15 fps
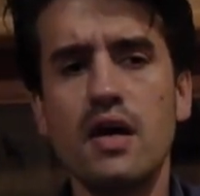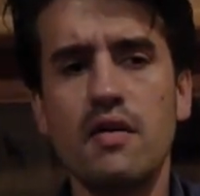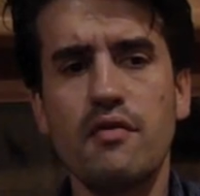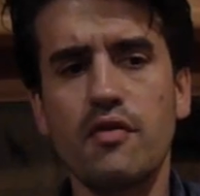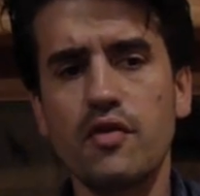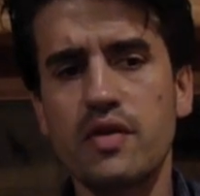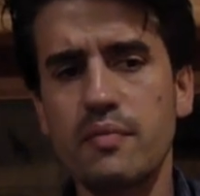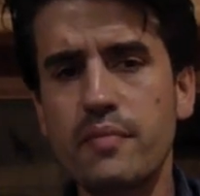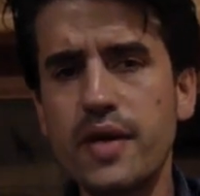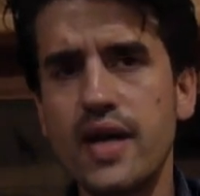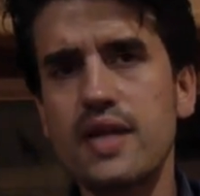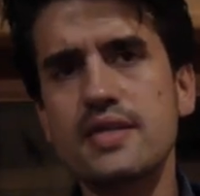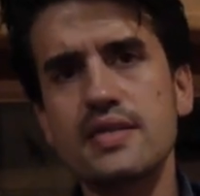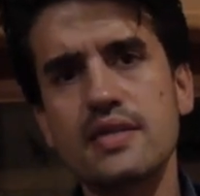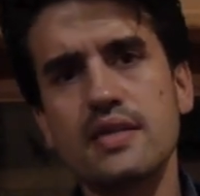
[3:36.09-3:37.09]
for the
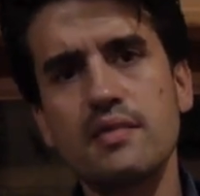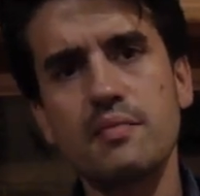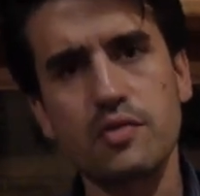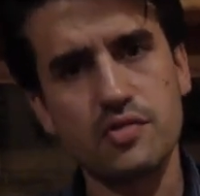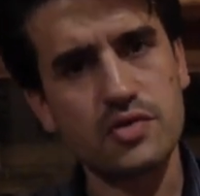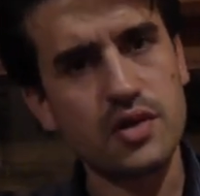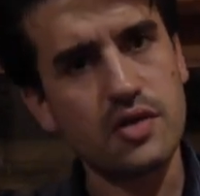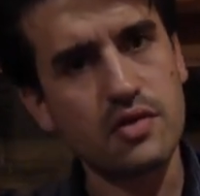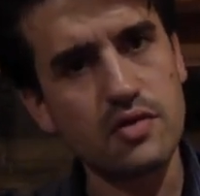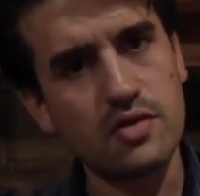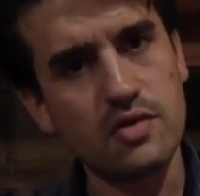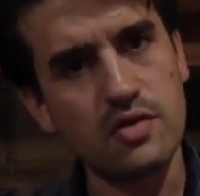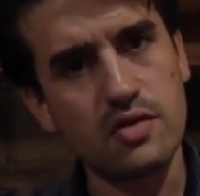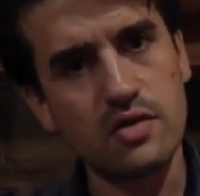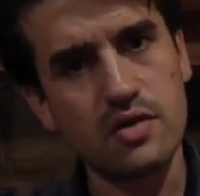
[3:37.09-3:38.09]
best
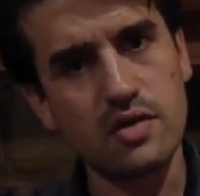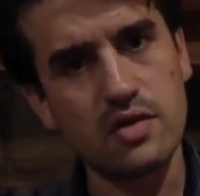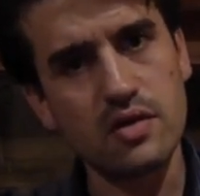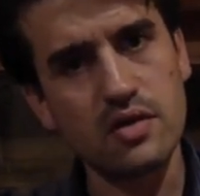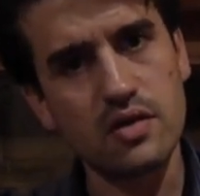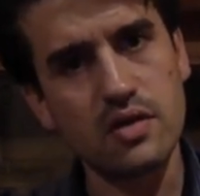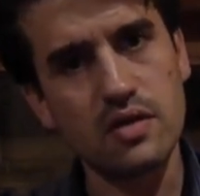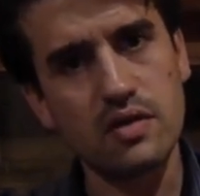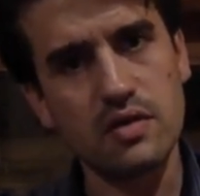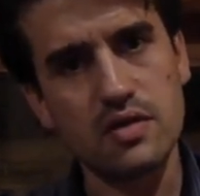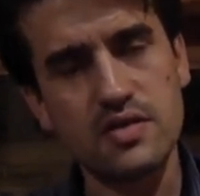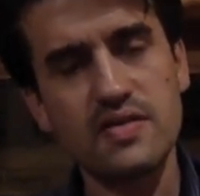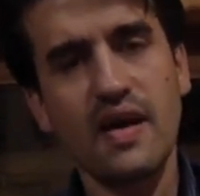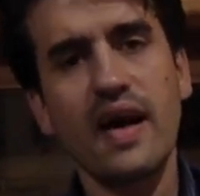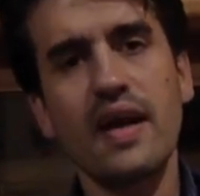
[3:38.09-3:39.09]
Prosecco
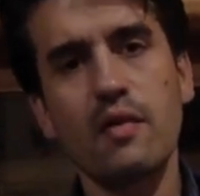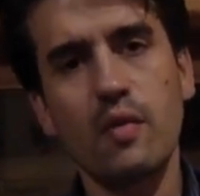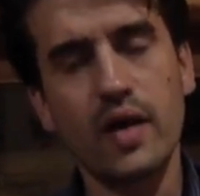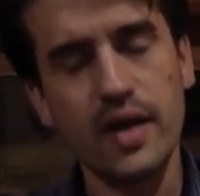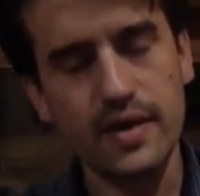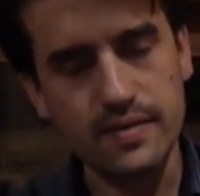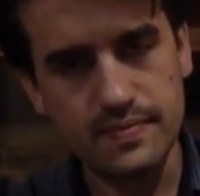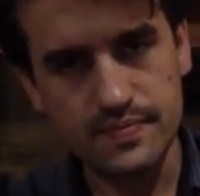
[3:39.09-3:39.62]
style wine.